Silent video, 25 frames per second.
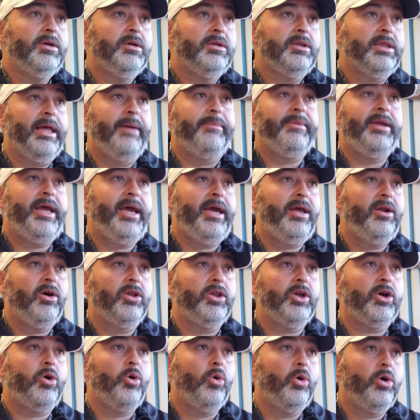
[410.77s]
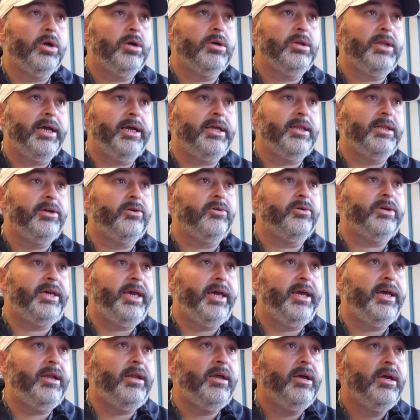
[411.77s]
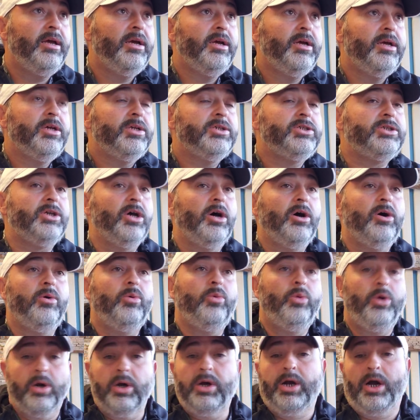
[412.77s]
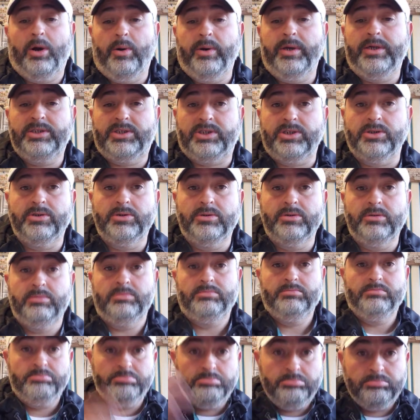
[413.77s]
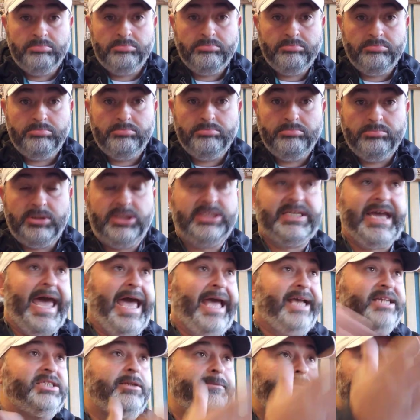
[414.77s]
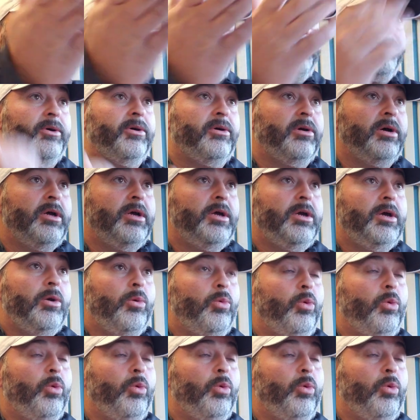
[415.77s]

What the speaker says: lemonade on the corner like a little kid. So we're going to tax the people.